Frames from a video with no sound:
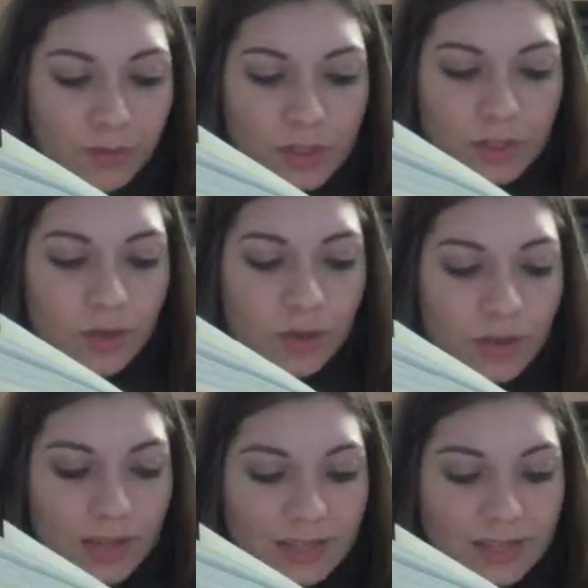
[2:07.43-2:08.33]
We do
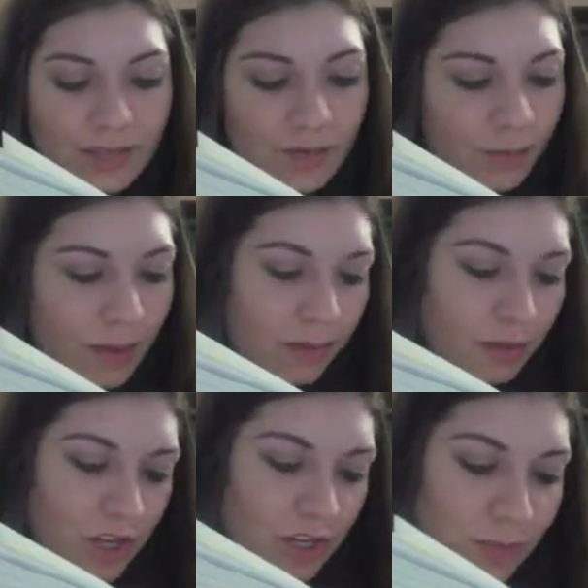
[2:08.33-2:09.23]
indeed remember
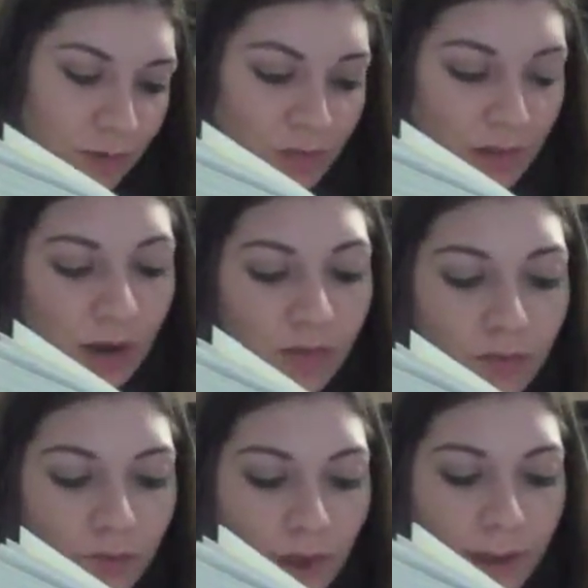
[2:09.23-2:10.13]
Shakespeare's
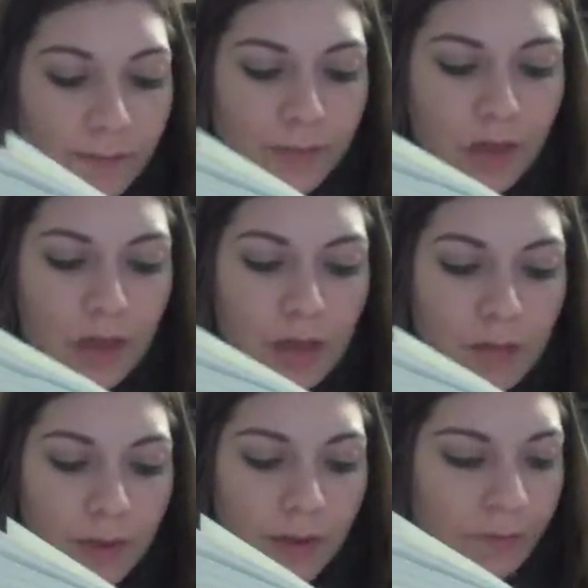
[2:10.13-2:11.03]
powerful rhyme,
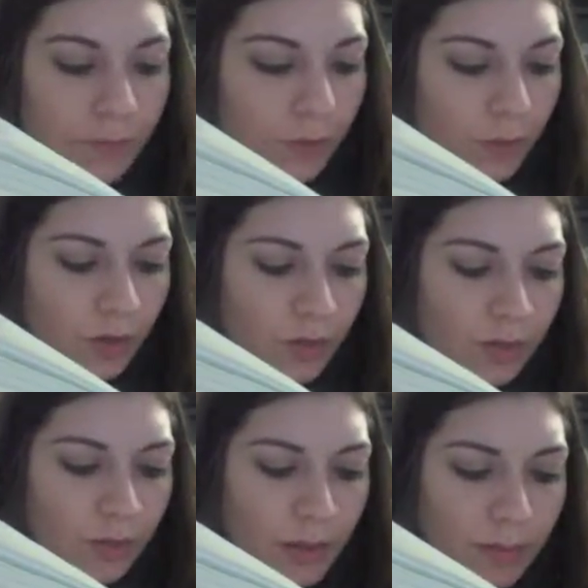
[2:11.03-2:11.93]
but where do we
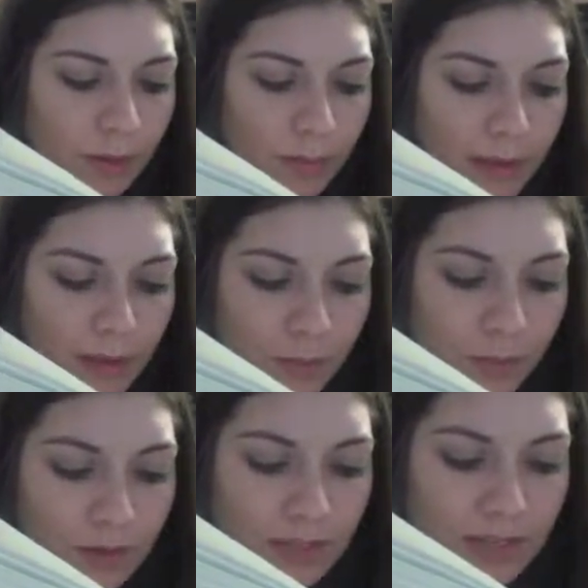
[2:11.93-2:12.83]
remember about the
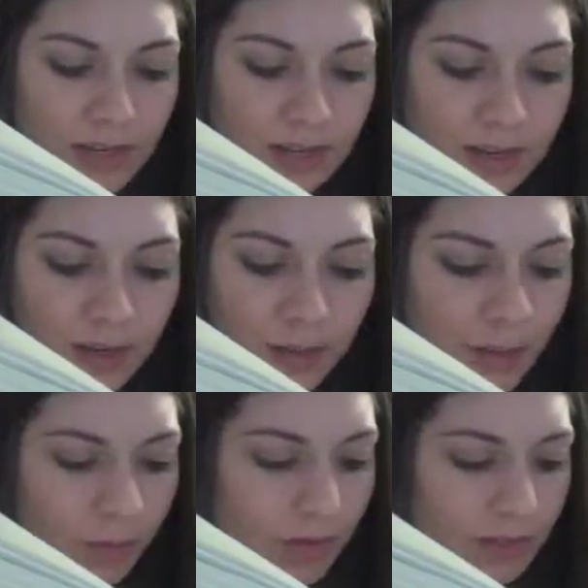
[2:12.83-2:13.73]
person it
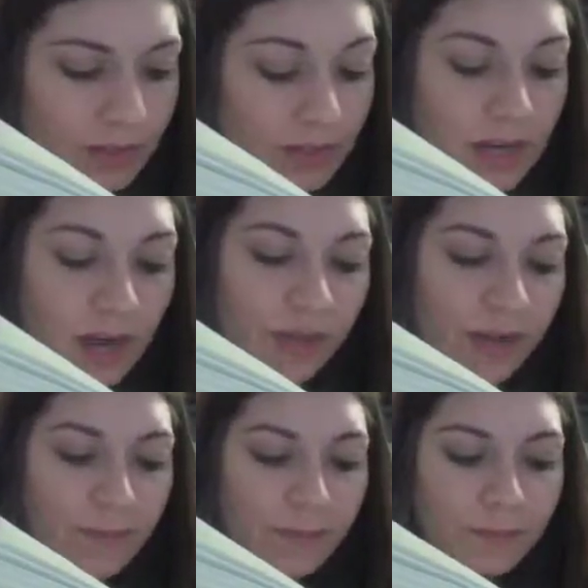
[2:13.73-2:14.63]
commemorates?
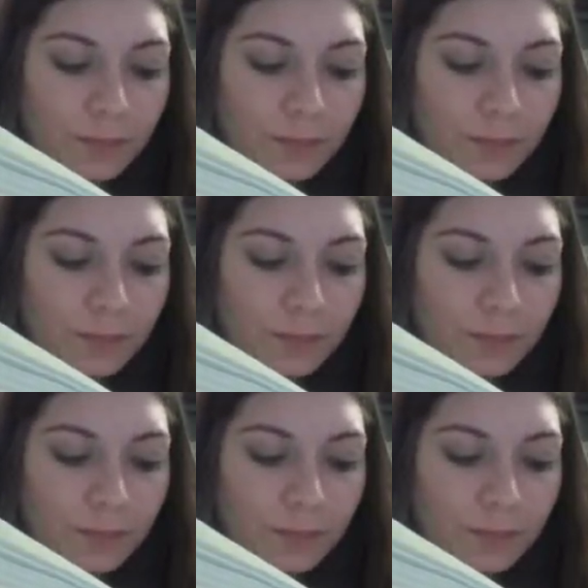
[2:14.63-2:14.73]
Nothing.